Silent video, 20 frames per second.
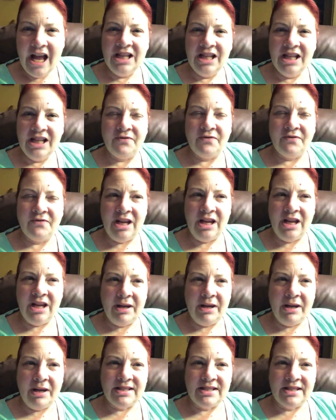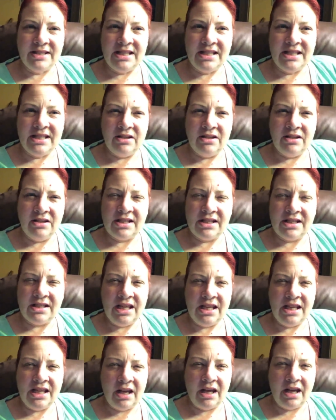it's funny because I didn't
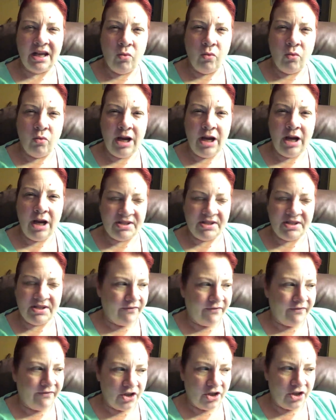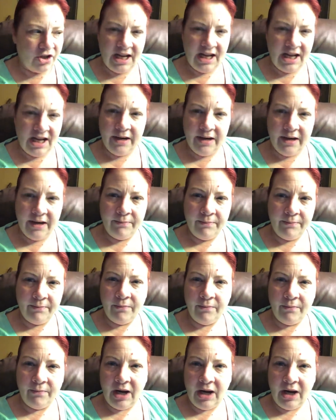see the wipes the first time
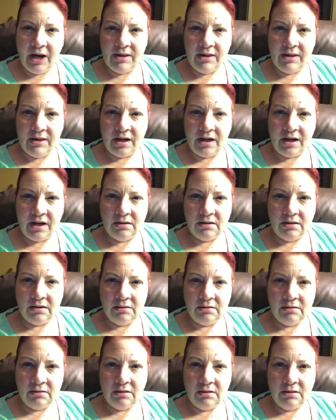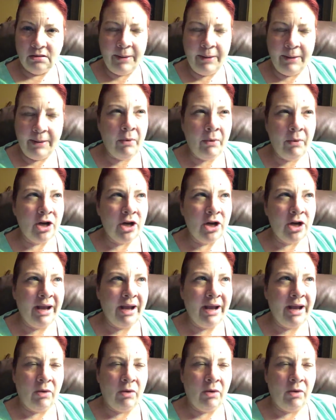when I went there. I, I want to go
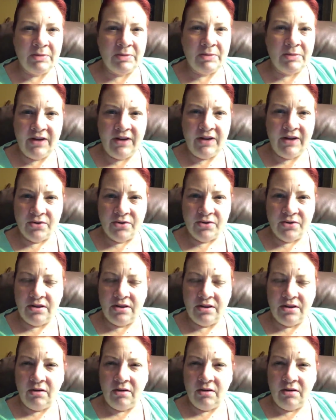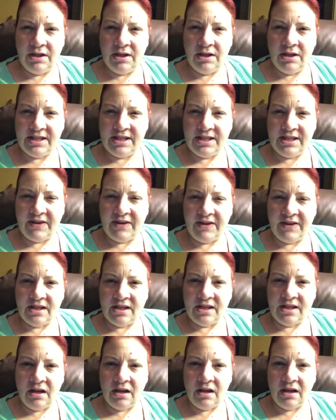back and watch my videos, though, and to see if I
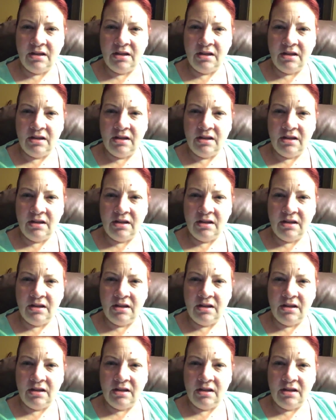saw it.